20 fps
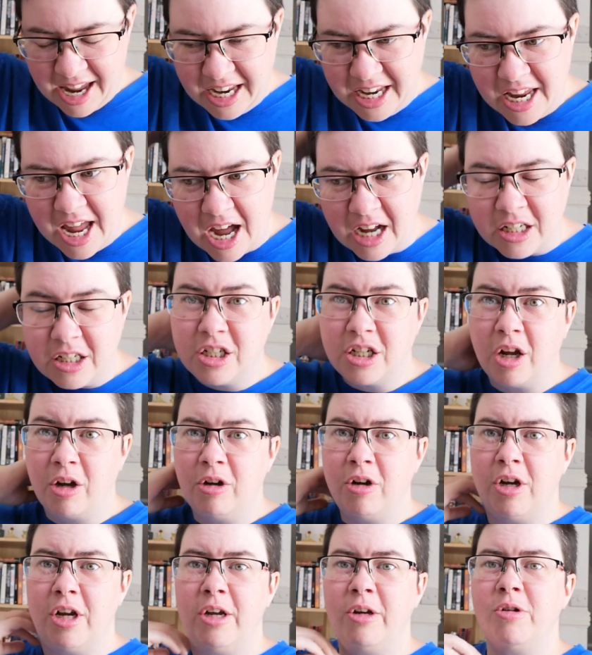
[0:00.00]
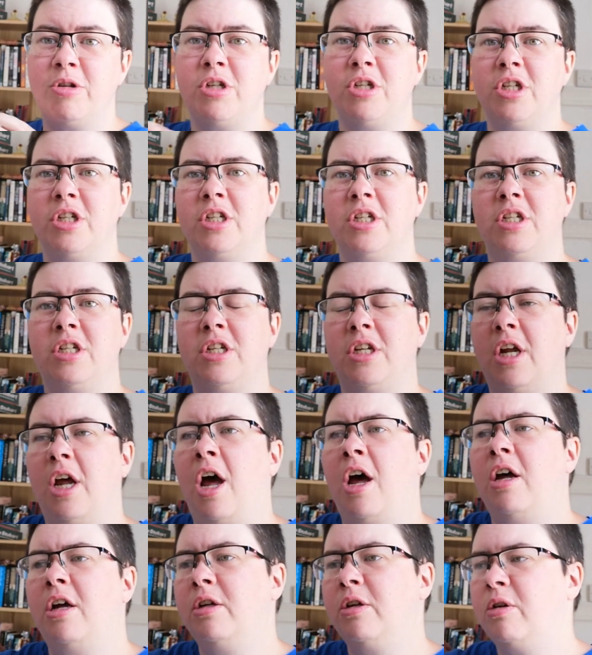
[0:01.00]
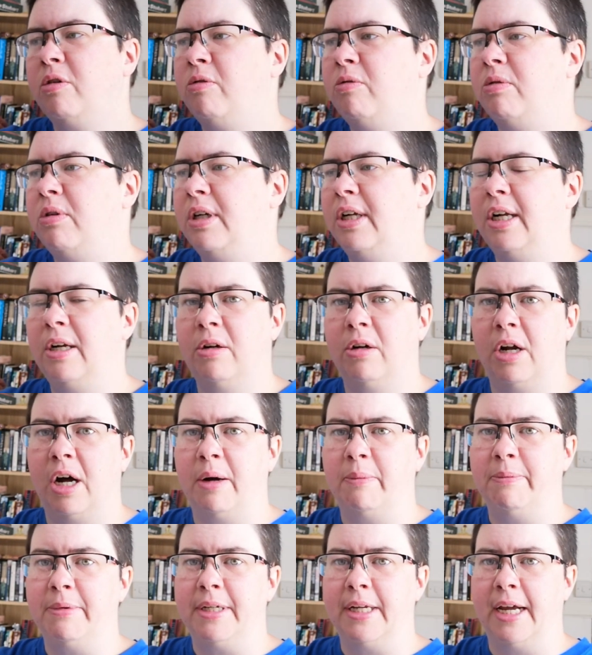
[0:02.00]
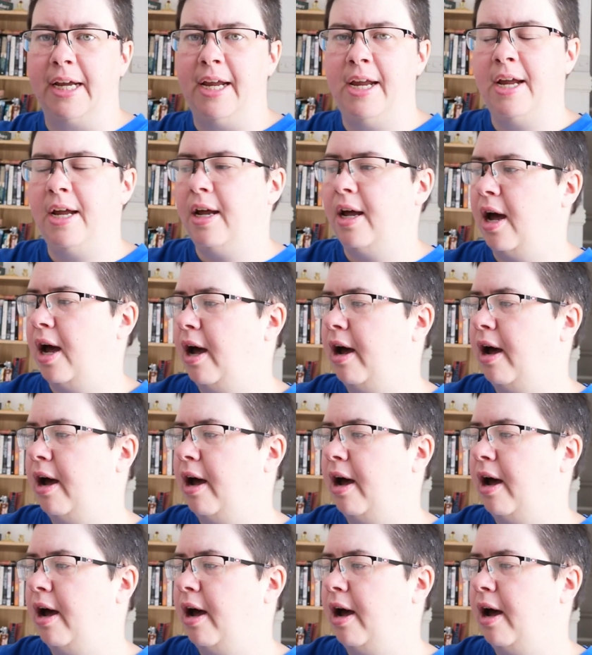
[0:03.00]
Yeah, so it's just a little update.